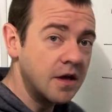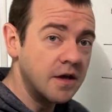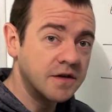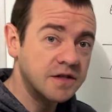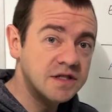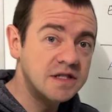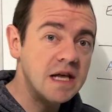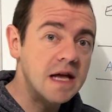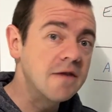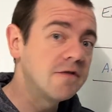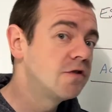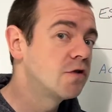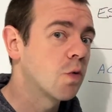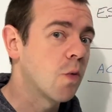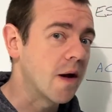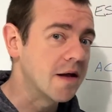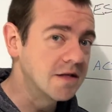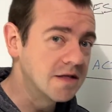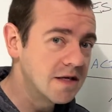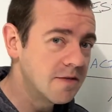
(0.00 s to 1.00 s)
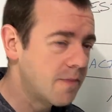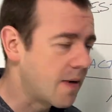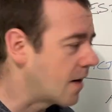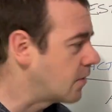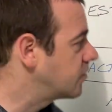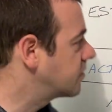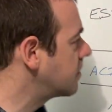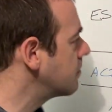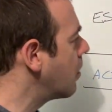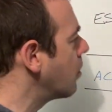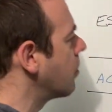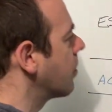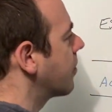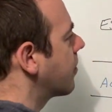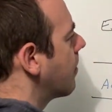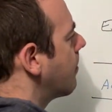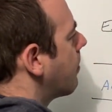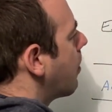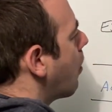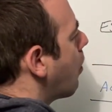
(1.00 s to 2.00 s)
saved £20 a
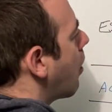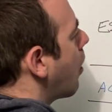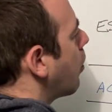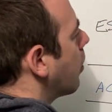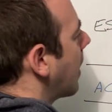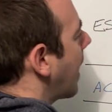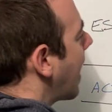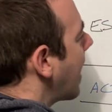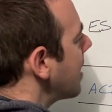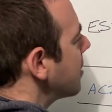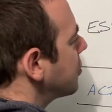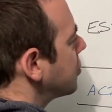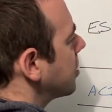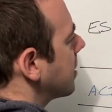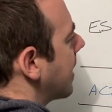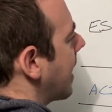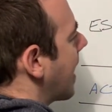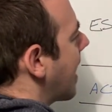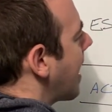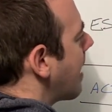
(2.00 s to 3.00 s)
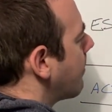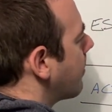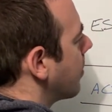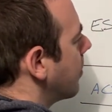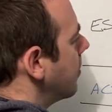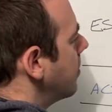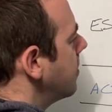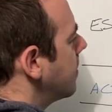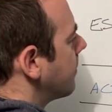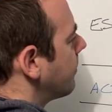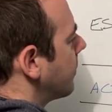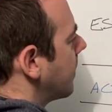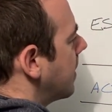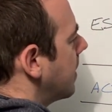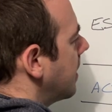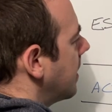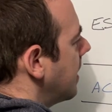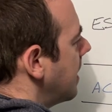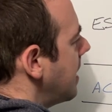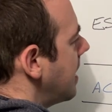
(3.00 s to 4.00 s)
month. But what will actually happen
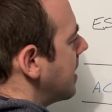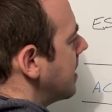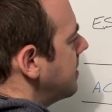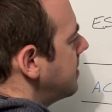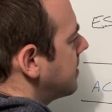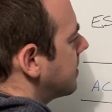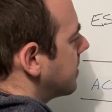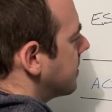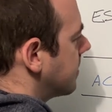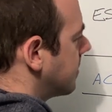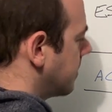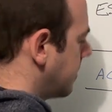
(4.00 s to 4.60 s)
is